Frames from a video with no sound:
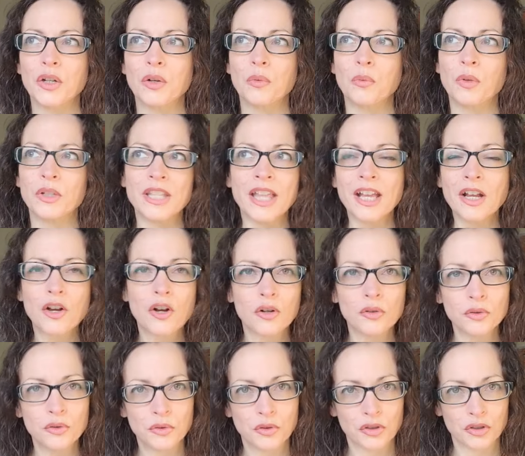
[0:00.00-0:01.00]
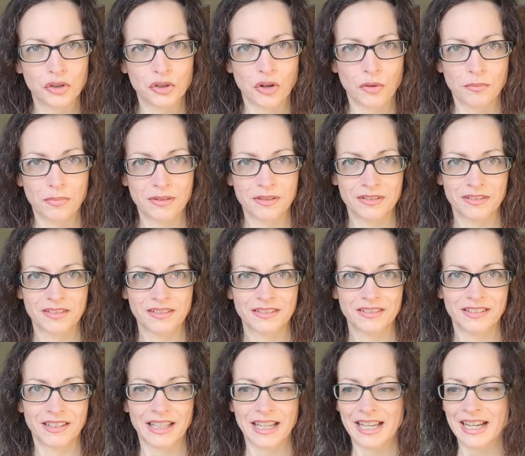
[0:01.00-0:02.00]
when i go to the shop
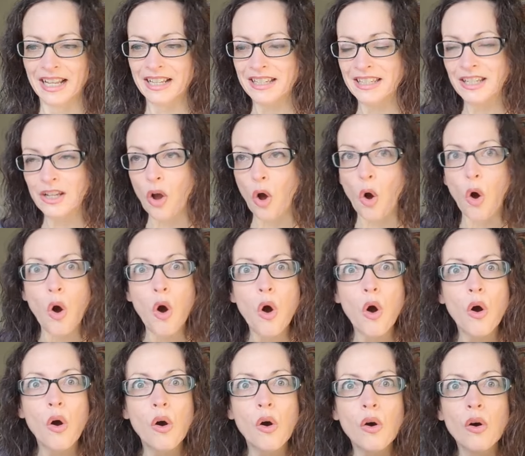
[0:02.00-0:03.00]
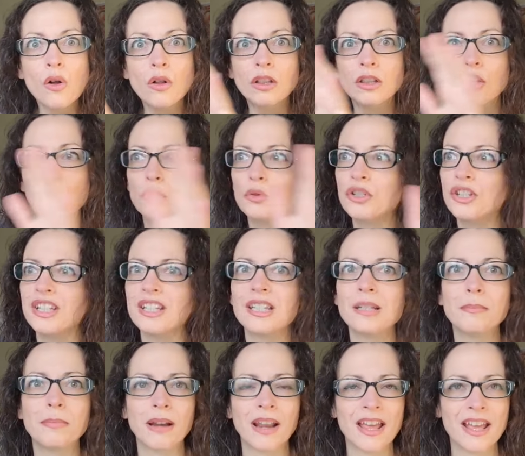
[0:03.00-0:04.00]
and I see all those
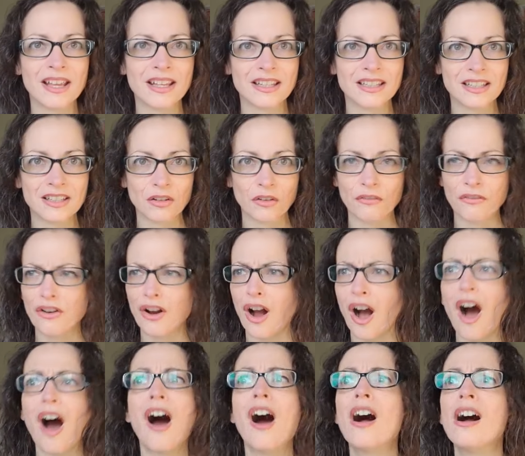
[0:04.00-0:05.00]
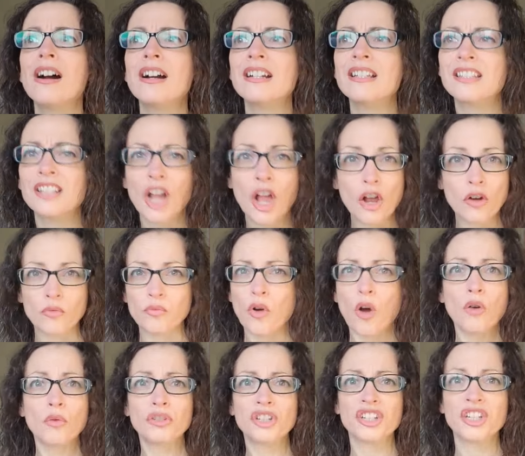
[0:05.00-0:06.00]
displays of cards,
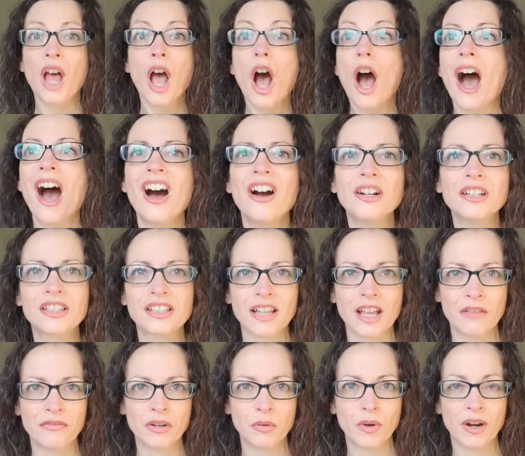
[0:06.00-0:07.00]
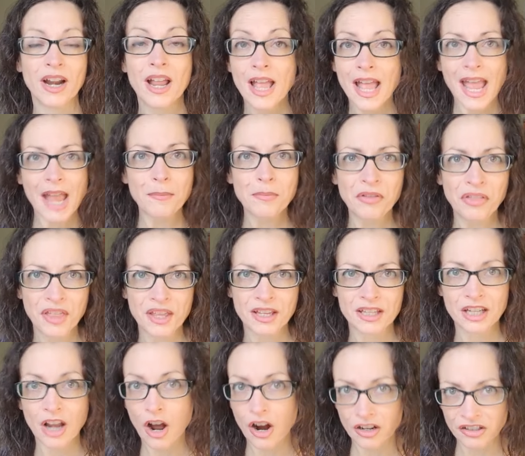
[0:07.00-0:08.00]
roses, hearts everywhere. Everything
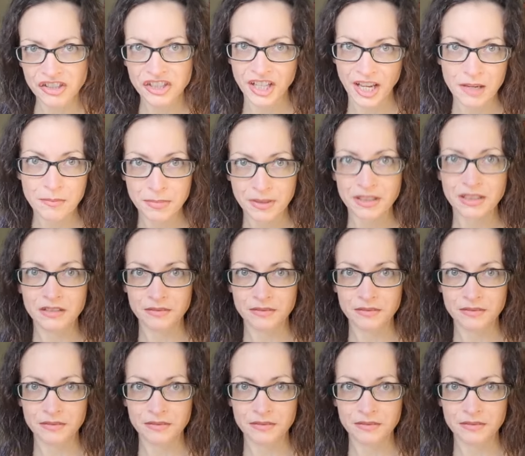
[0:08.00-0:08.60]
is heart shaped.